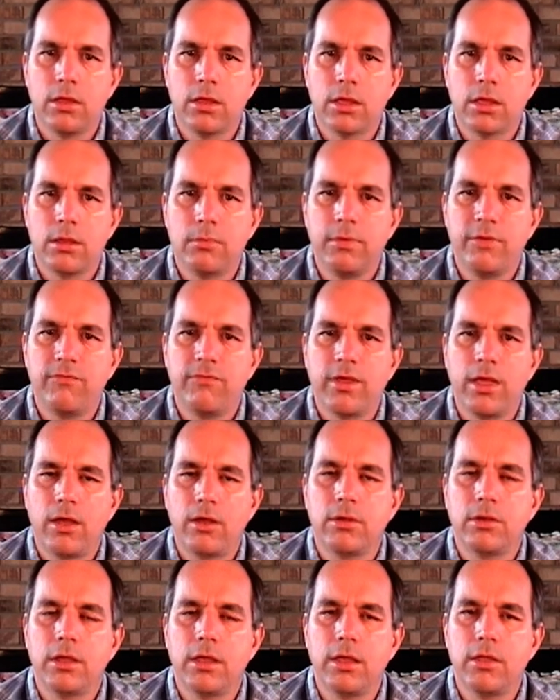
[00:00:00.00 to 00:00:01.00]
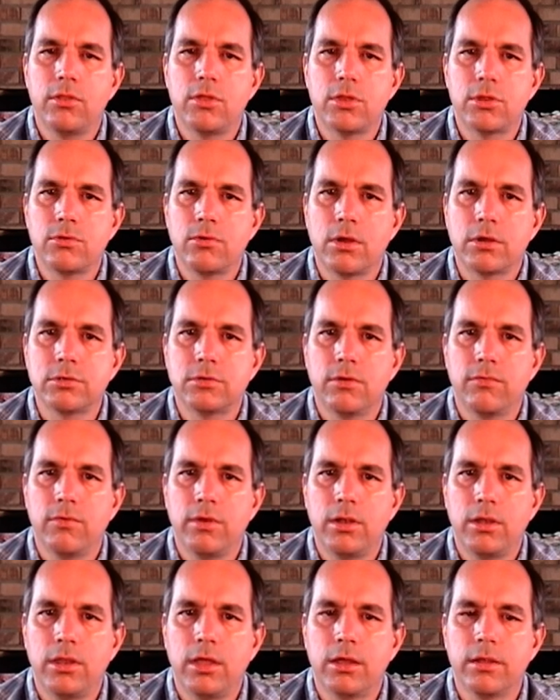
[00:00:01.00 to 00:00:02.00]
can be found in the Structure of
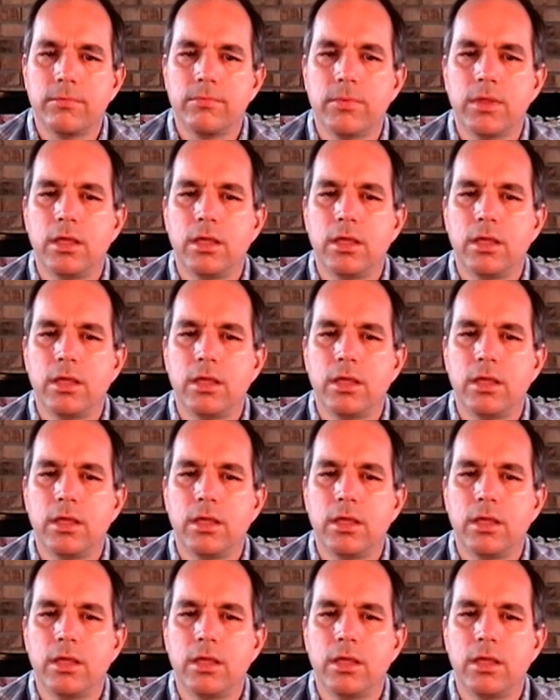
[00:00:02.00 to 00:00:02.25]
Intellect.